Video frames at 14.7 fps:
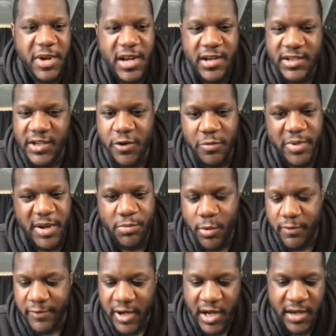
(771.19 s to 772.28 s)
There's still people
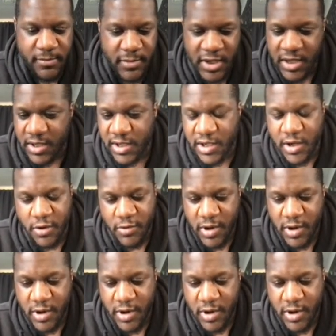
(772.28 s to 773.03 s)
with like, you know,